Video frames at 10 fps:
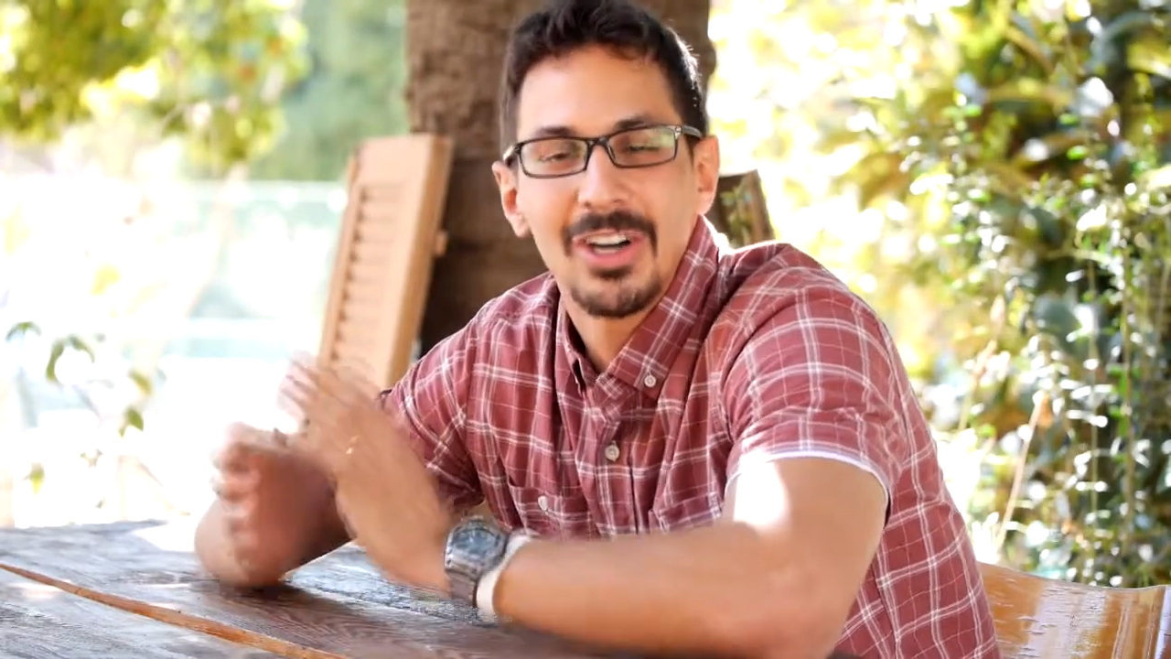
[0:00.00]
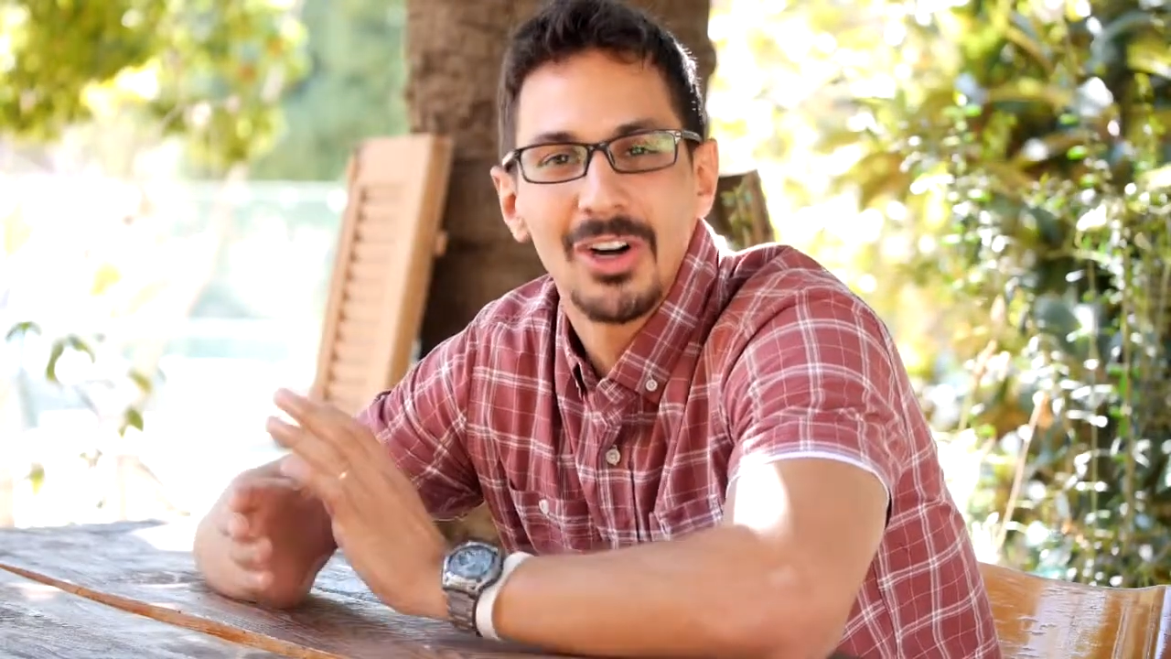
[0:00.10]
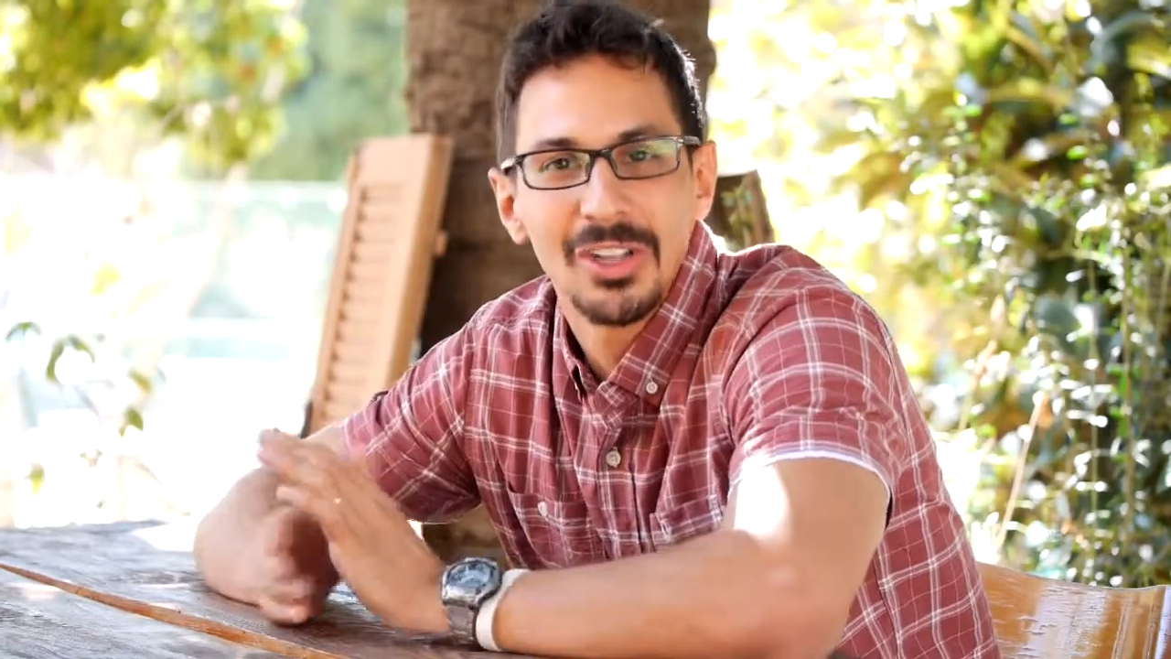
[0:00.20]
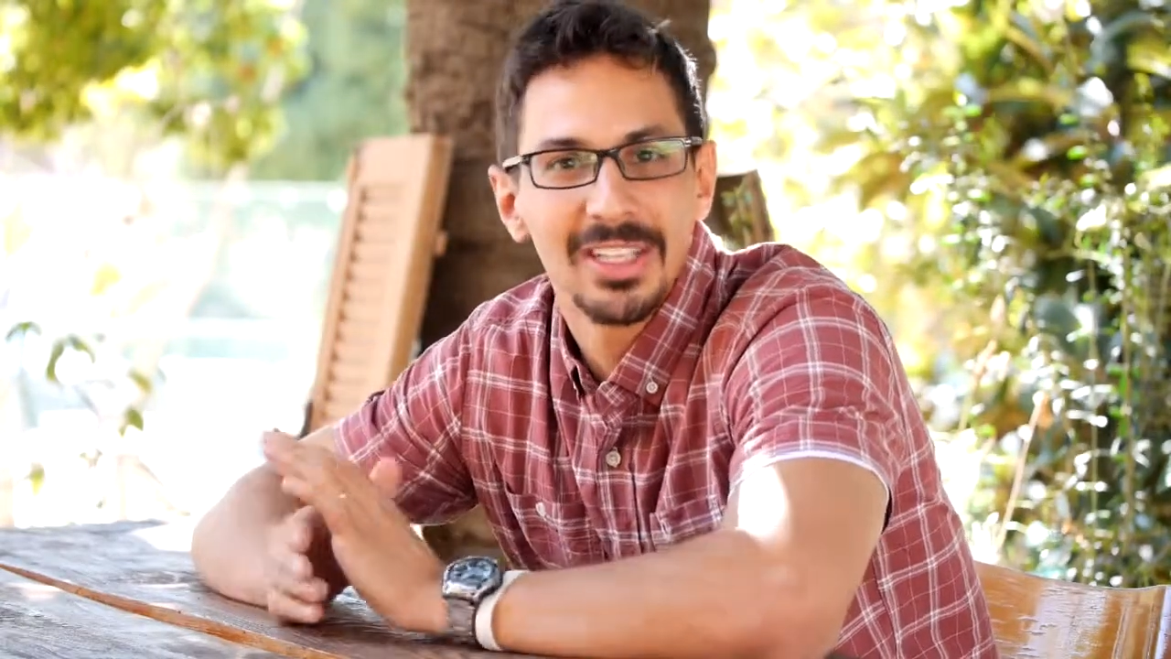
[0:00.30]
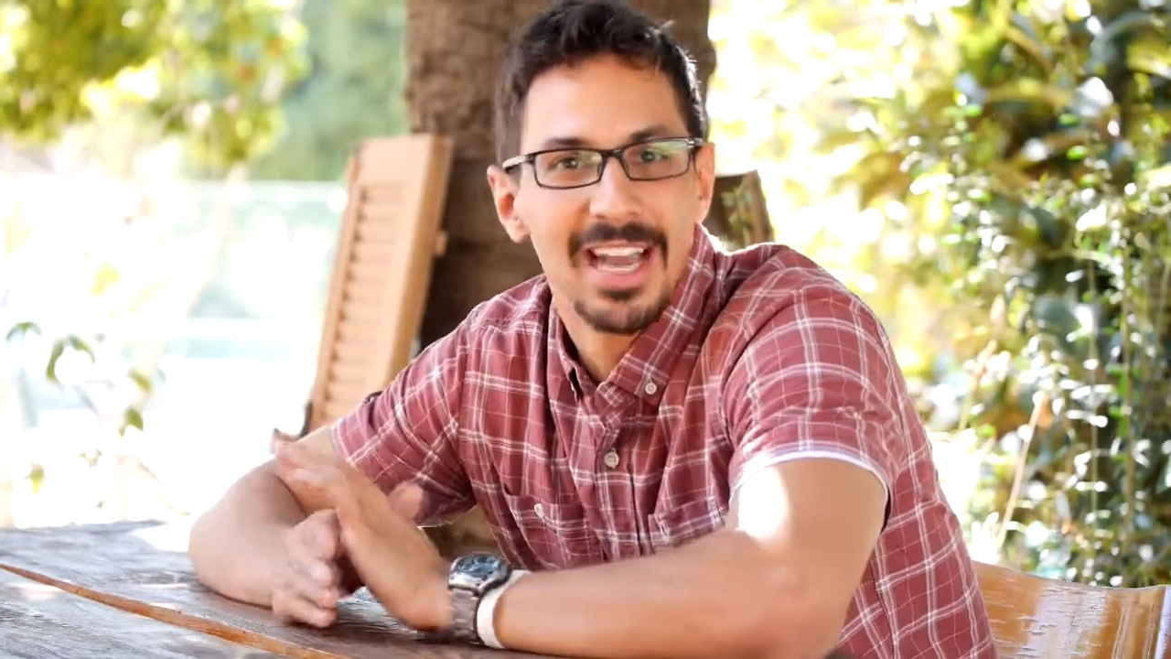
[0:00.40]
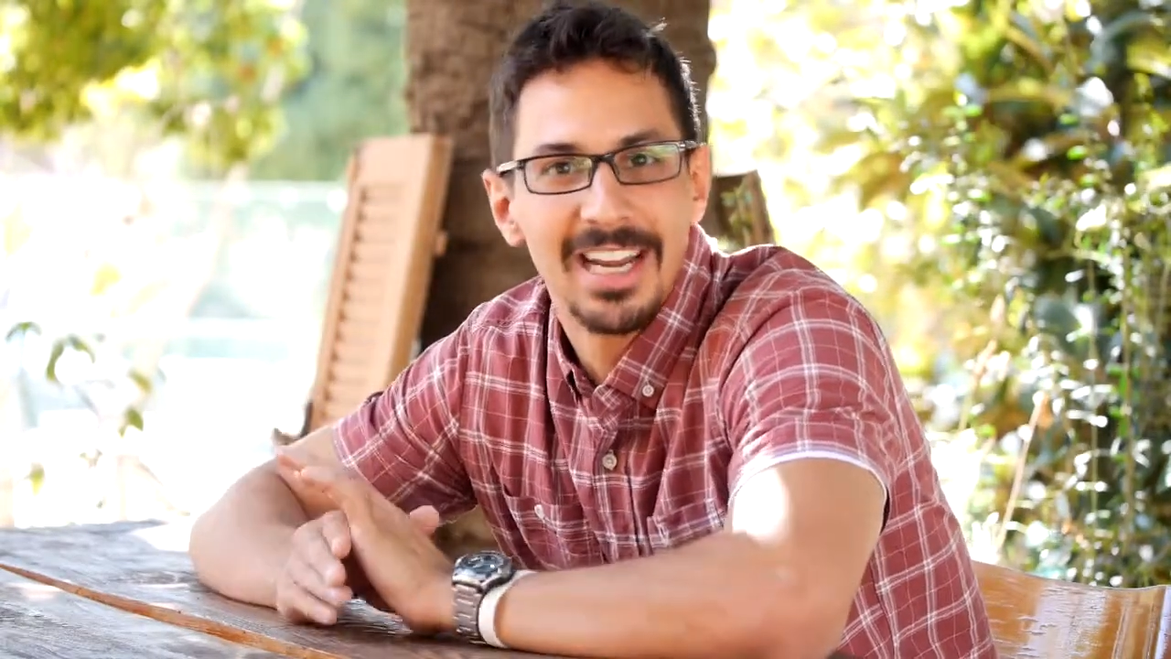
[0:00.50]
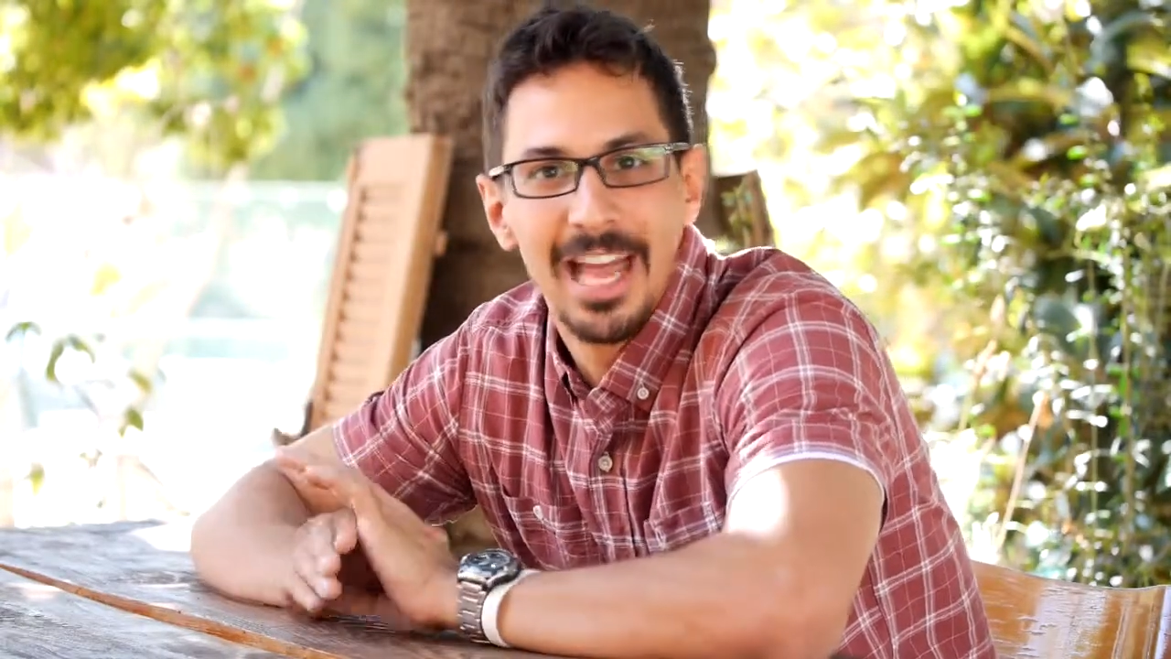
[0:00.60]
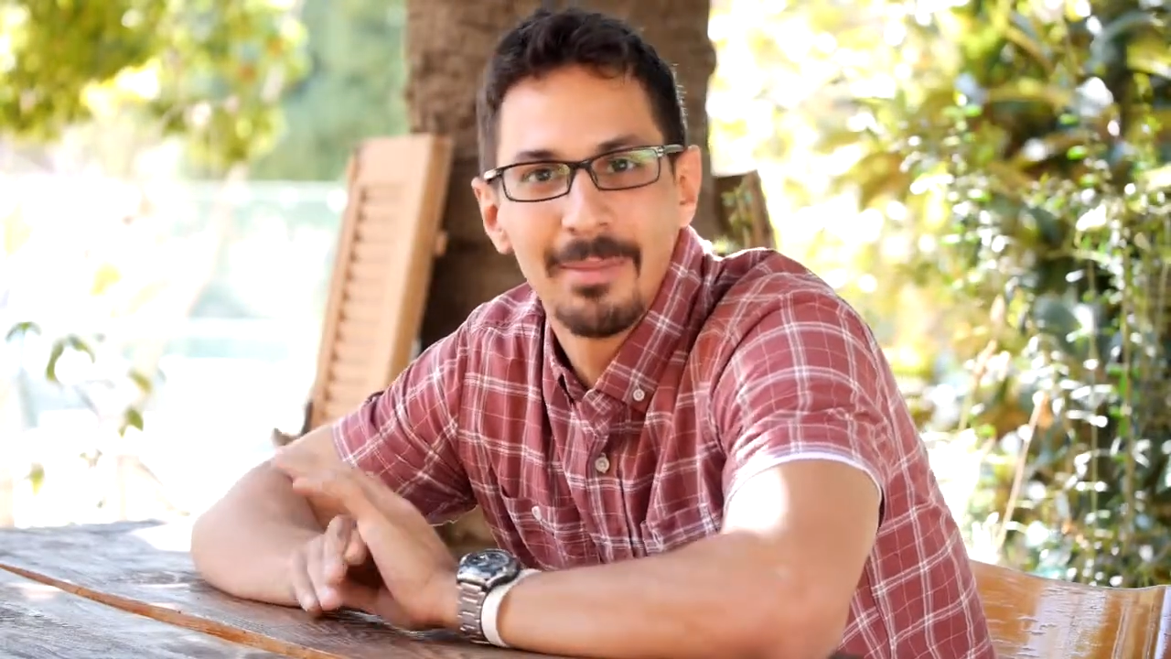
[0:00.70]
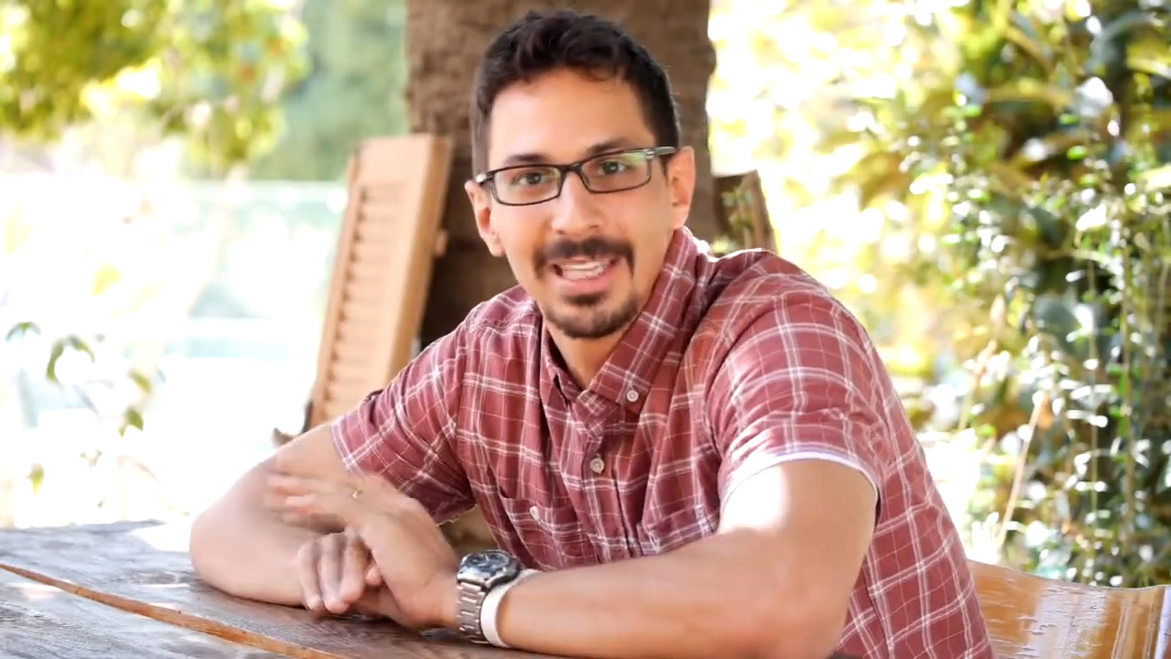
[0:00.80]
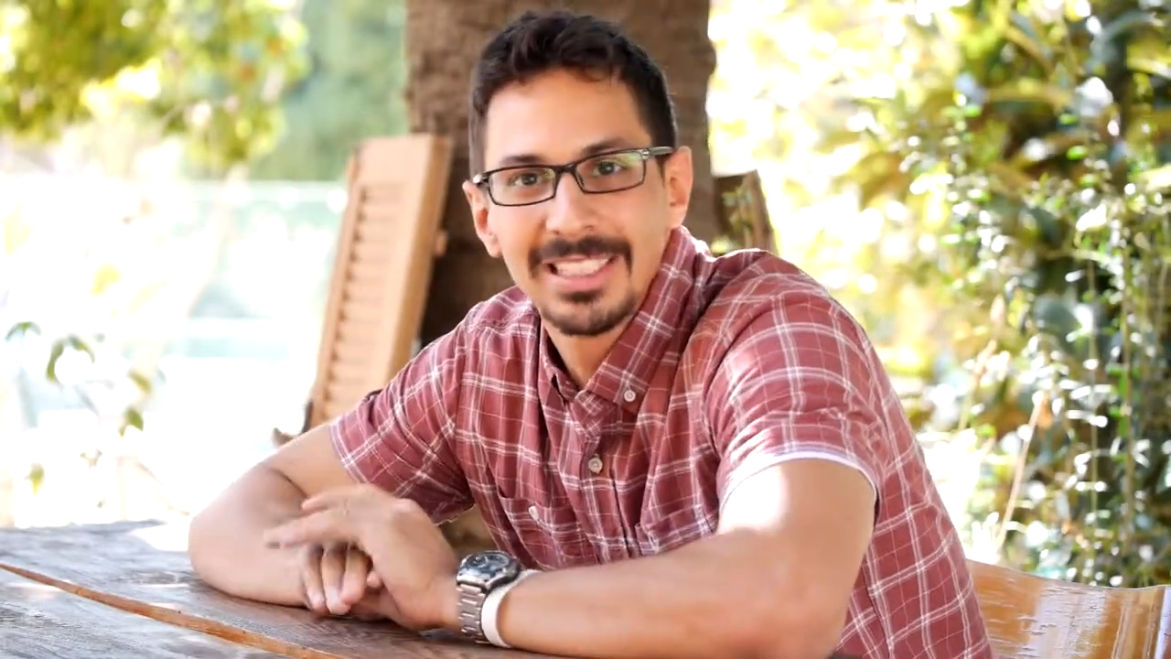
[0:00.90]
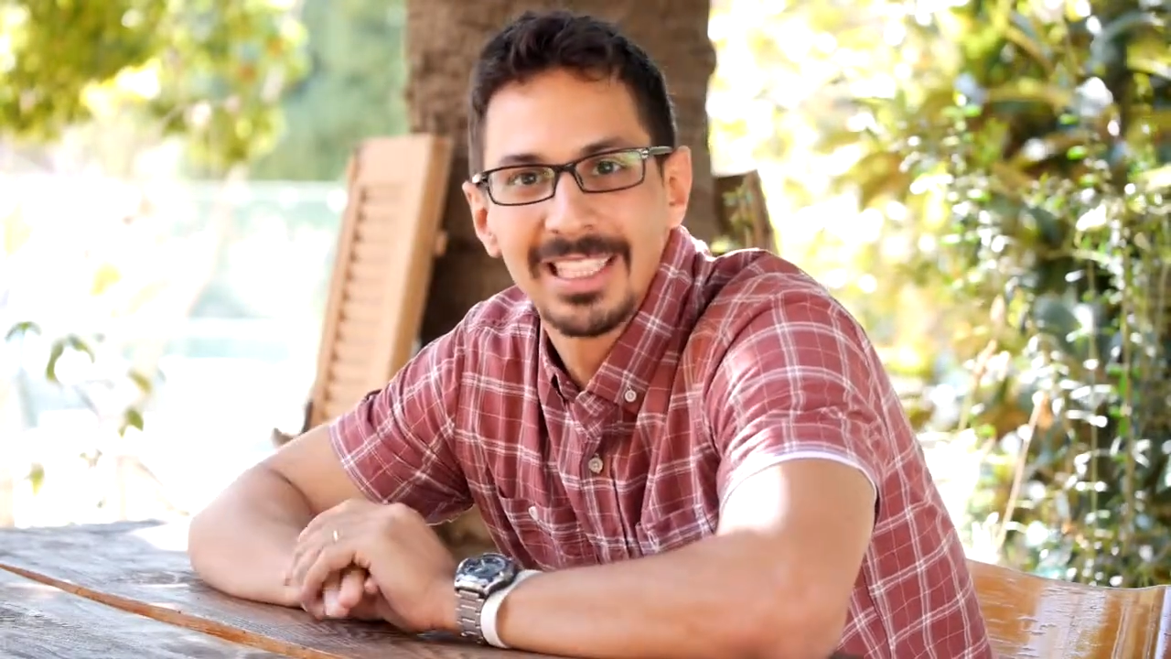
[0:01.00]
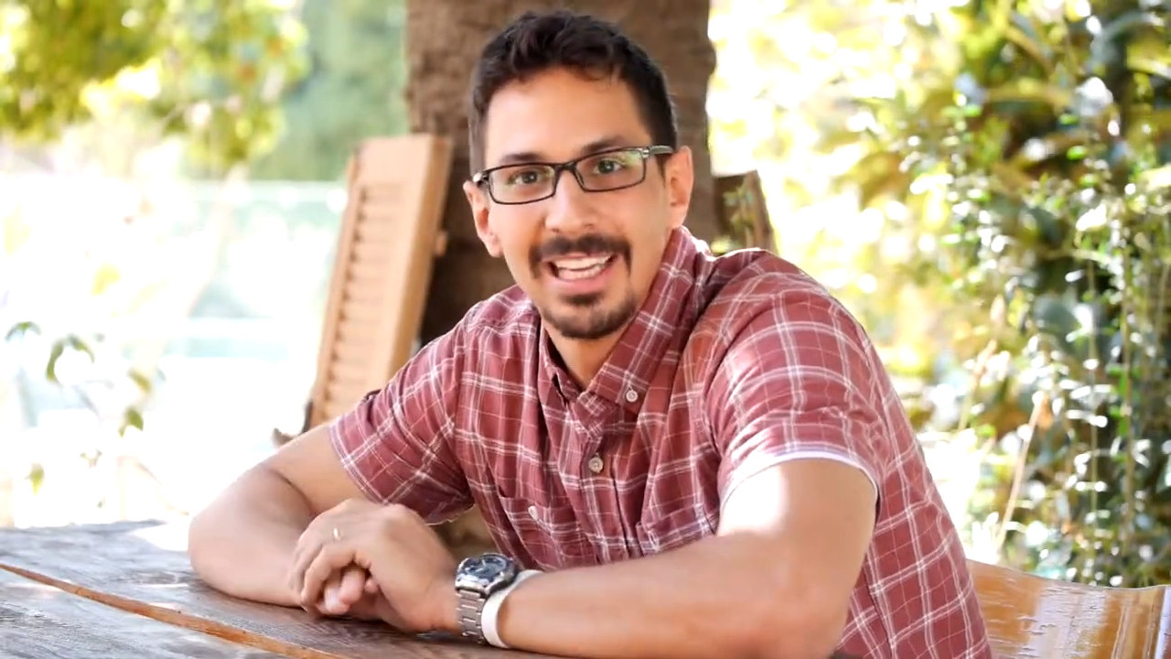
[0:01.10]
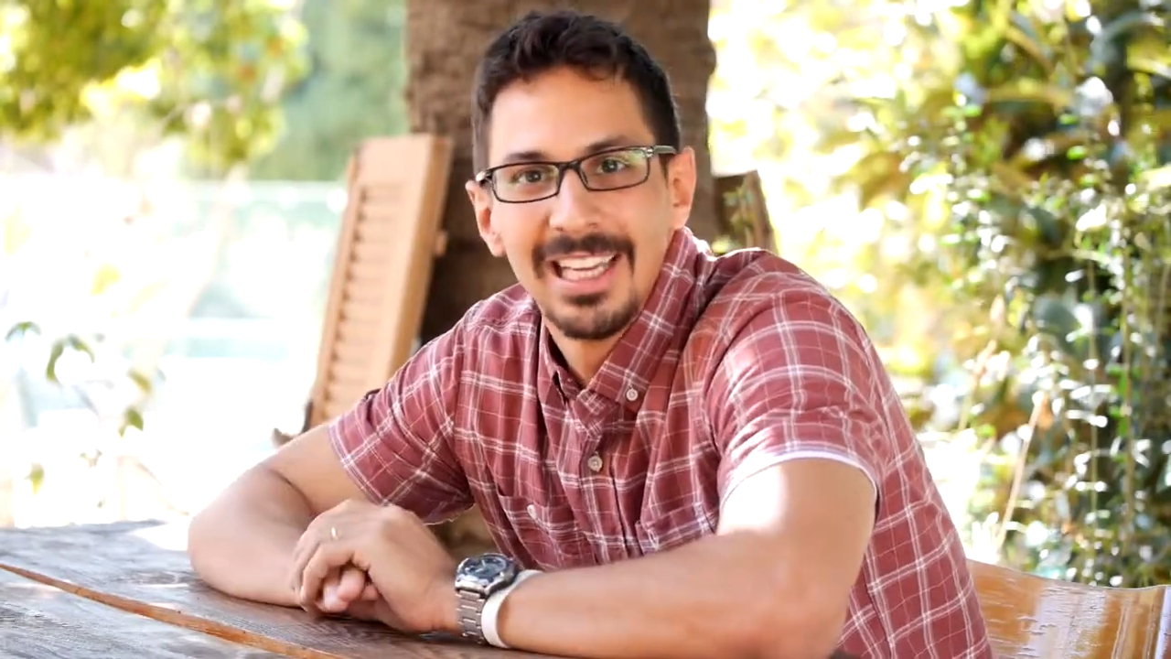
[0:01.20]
all the dynamics